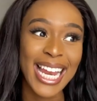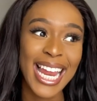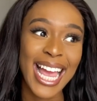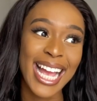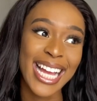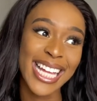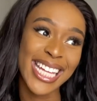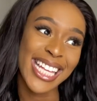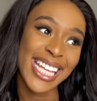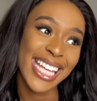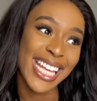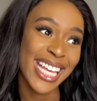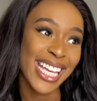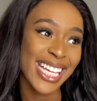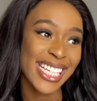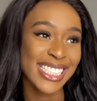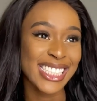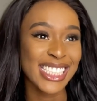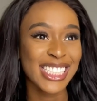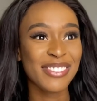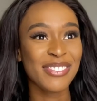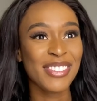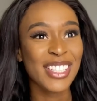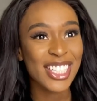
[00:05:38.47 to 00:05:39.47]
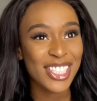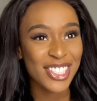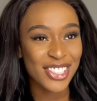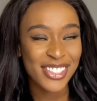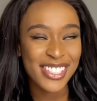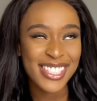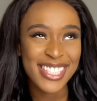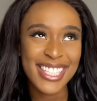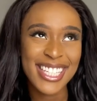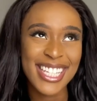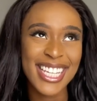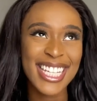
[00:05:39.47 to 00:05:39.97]
like, just be
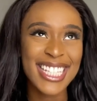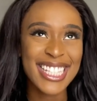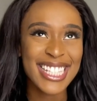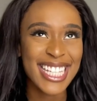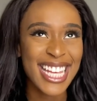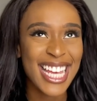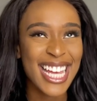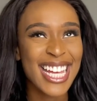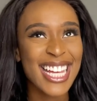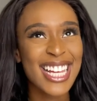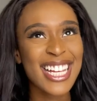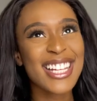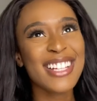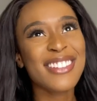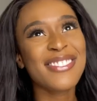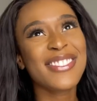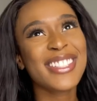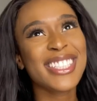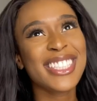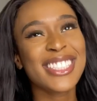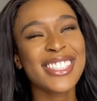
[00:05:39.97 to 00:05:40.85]
true to yourself.